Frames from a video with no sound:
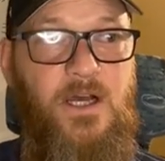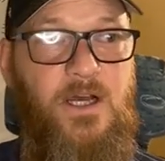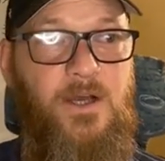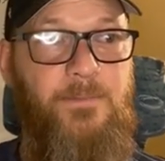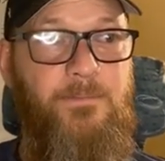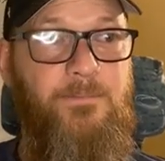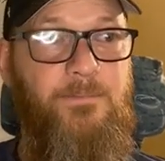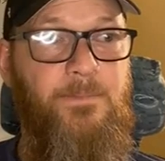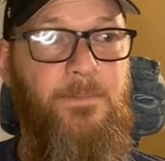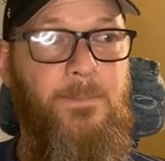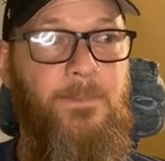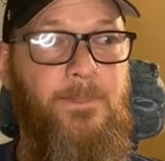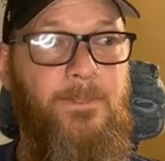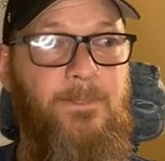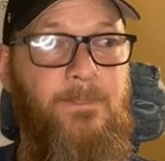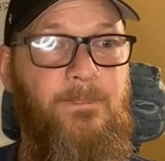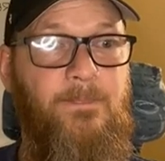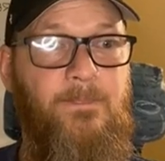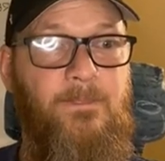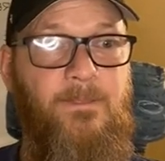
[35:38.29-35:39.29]
And
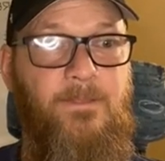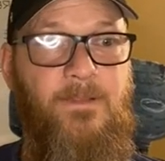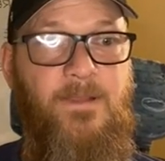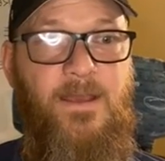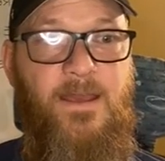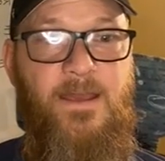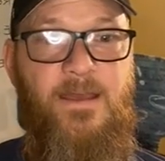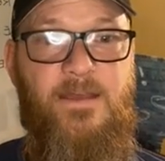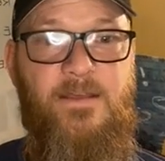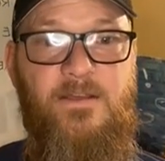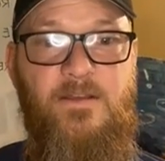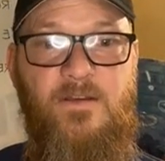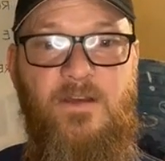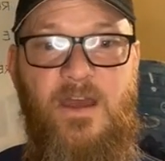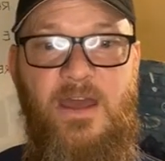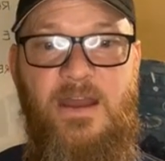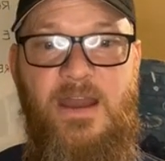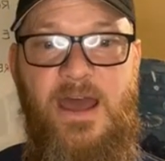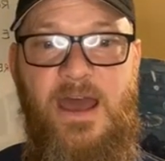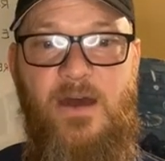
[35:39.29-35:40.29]

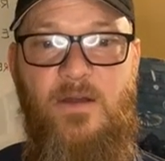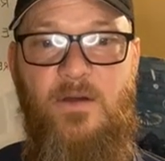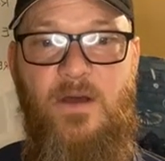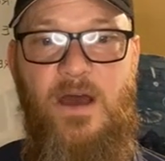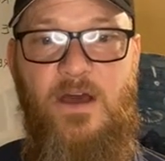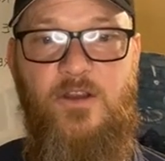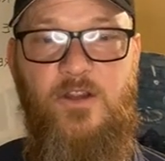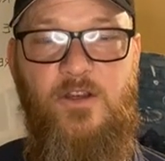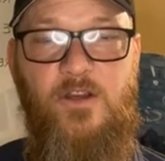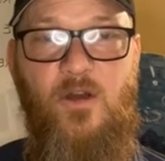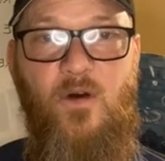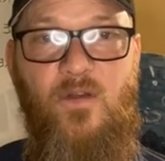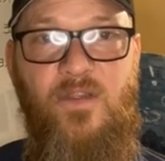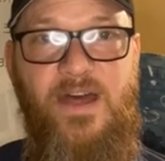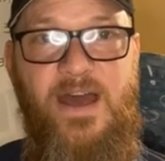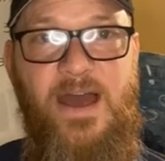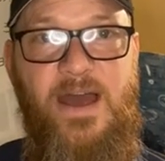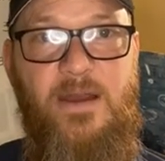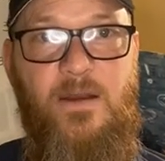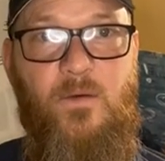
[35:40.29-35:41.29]
how do you know
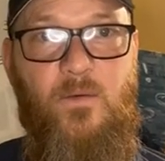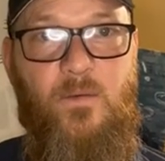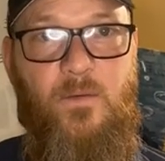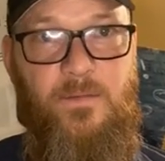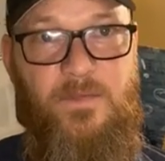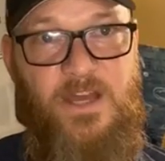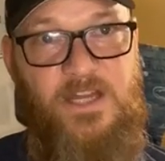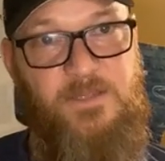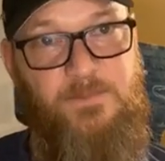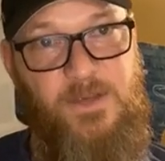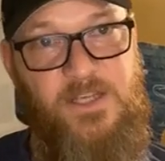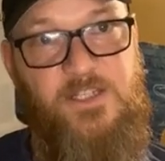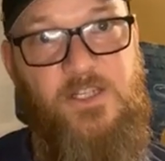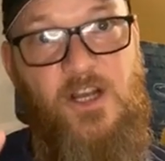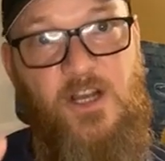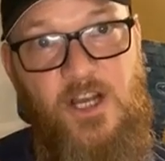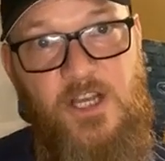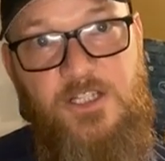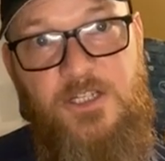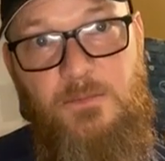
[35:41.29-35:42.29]
that? That's
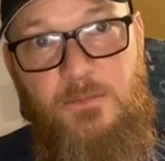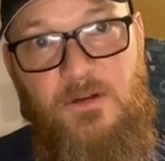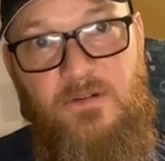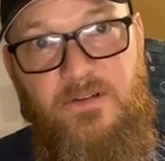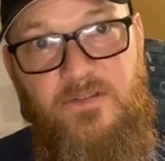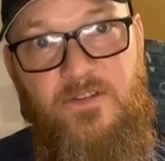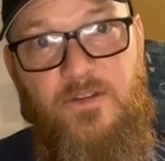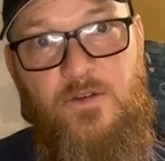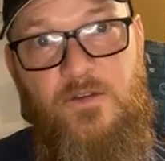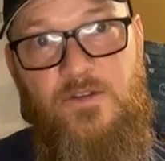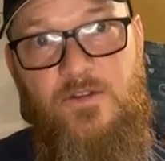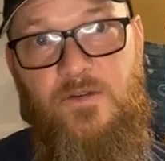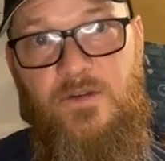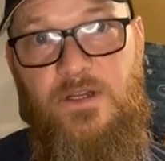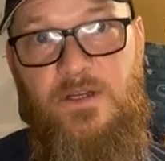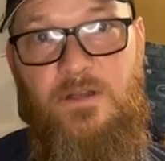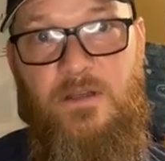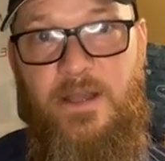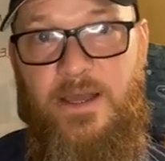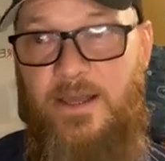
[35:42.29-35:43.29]
based on customer reviews. You
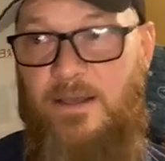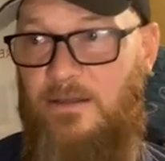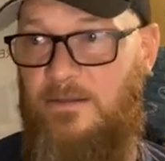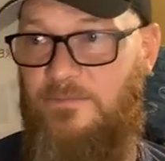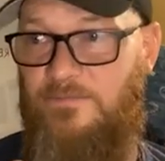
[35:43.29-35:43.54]
need